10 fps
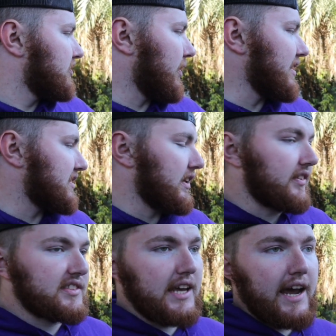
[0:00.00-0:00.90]
So I still
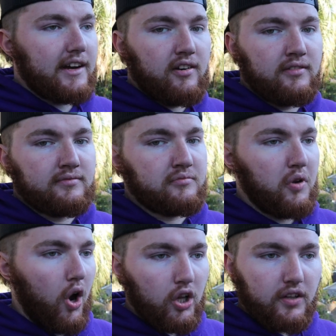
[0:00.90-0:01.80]
have to tack
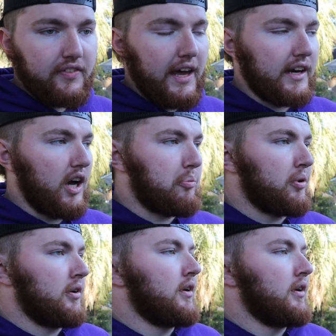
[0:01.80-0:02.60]
all of that up.